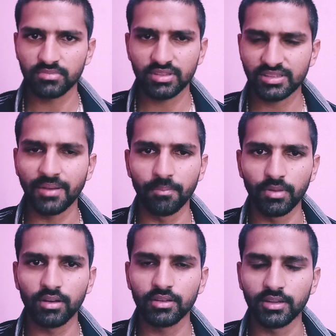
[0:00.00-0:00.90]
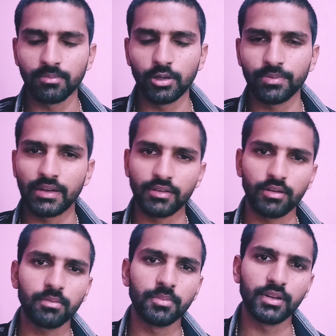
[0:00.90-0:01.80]
sample in the manufacture
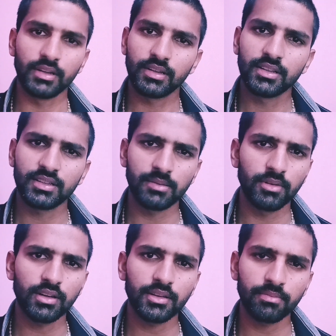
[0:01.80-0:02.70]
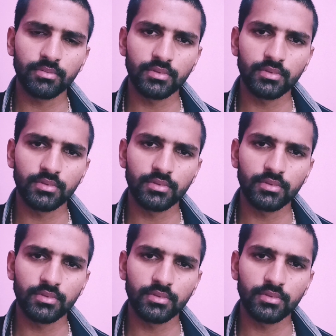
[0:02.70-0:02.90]
of brick. Similarly, if